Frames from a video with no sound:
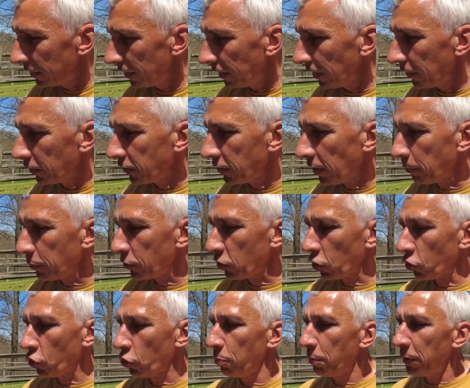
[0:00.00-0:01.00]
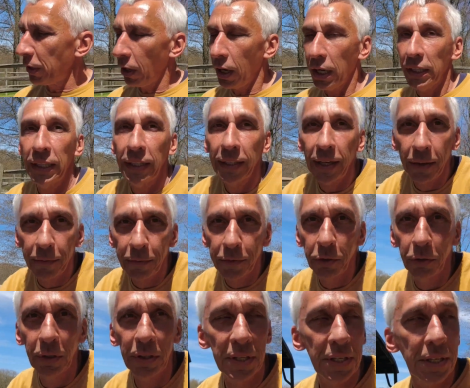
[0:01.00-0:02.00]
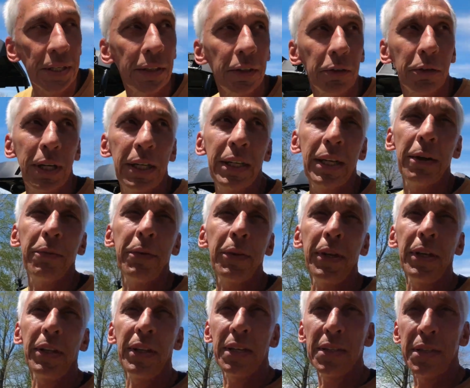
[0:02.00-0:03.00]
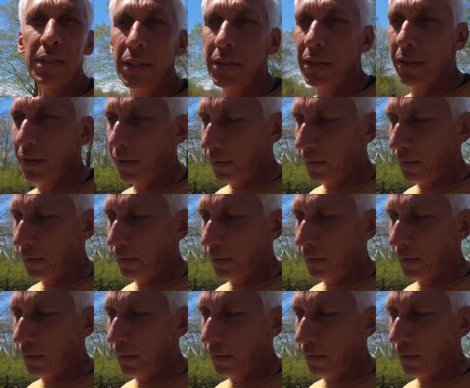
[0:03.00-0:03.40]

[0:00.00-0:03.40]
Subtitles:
The temperature should be hot enough to incinerate everything that's in